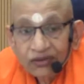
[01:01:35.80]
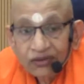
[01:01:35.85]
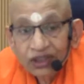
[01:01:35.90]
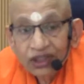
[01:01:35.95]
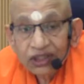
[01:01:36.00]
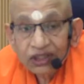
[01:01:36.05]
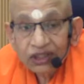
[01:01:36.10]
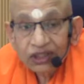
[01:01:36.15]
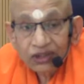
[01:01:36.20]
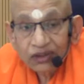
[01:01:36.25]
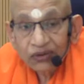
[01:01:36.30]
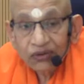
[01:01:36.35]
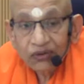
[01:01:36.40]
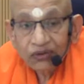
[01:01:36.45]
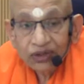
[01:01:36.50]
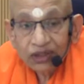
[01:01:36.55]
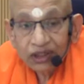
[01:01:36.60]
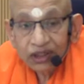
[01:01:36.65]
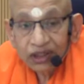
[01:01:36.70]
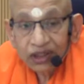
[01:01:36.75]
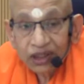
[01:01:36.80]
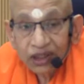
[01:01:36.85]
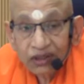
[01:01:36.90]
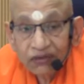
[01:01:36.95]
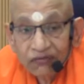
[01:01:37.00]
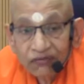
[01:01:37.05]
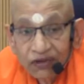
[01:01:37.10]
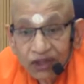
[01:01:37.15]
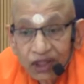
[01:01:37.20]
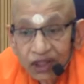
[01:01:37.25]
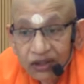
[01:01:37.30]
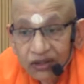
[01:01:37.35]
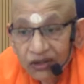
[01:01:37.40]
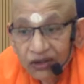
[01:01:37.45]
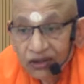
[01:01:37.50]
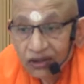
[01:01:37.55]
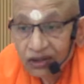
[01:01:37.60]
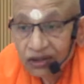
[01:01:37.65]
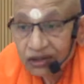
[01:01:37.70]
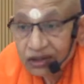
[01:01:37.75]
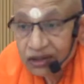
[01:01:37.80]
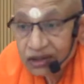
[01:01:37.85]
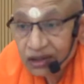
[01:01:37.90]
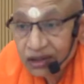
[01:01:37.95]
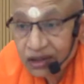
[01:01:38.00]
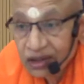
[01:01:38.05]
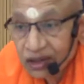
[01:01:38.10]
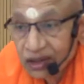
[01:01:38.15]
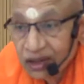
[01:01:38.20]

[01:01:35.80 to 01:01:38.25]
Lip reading: So this conclusion that why not?